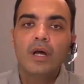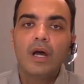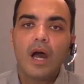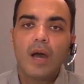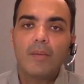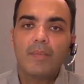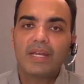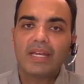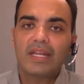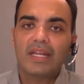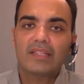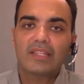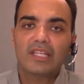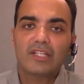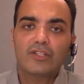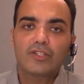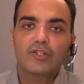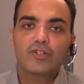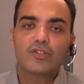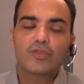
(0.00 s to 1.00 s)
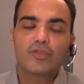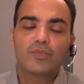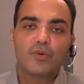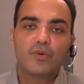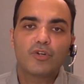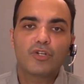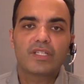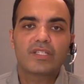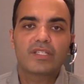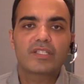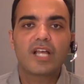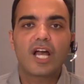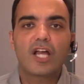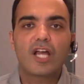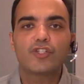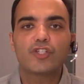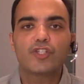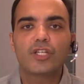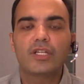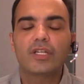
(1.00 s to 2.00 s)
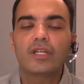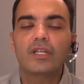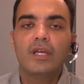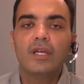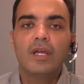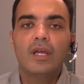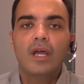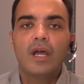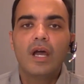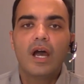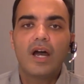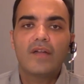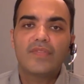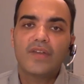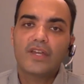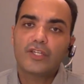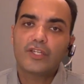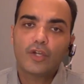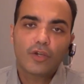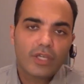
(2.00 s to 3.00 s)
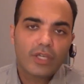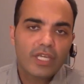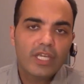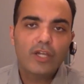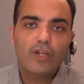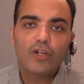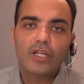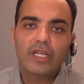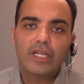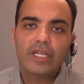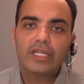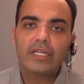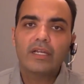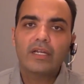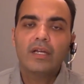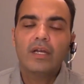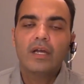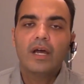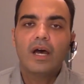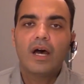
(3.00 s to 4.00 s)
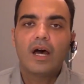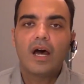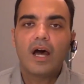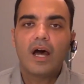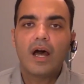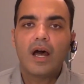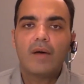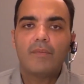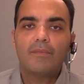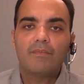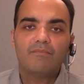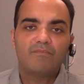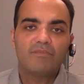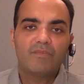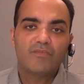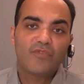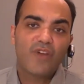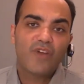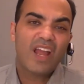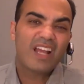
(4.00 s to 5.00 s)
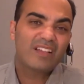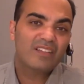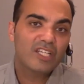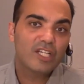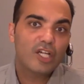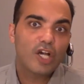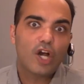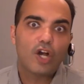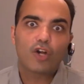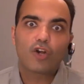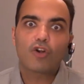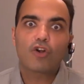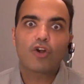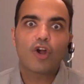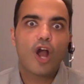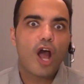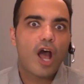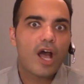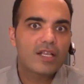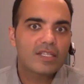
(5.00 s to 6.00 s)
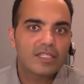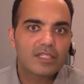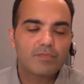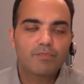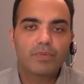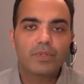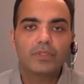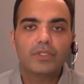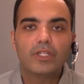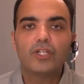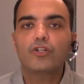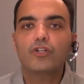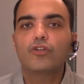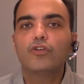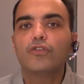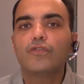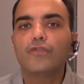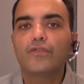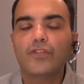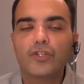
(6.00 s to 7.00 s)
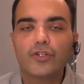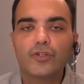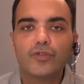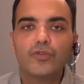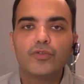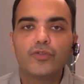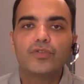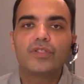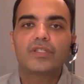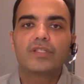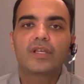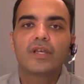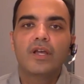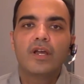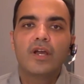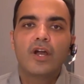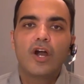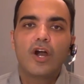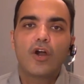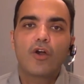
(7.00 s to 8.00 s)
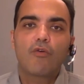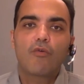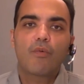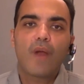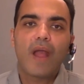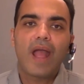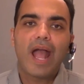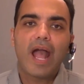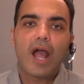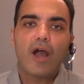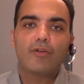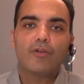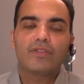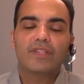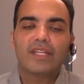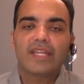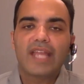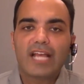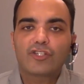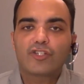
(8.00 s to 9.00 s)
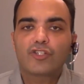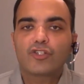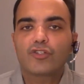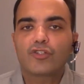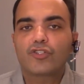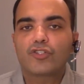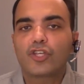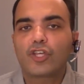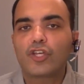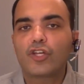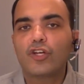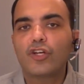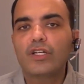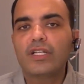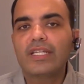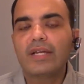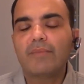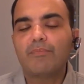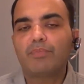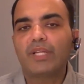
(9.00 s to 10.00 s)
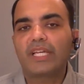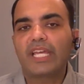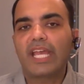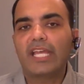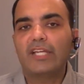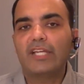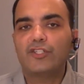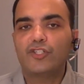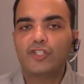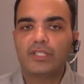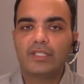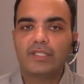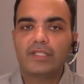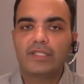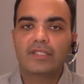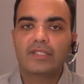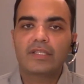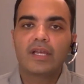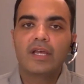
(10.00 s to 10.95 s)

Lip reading: And I think there's more discussion that you're hearing, frankly, across political views around the national security implications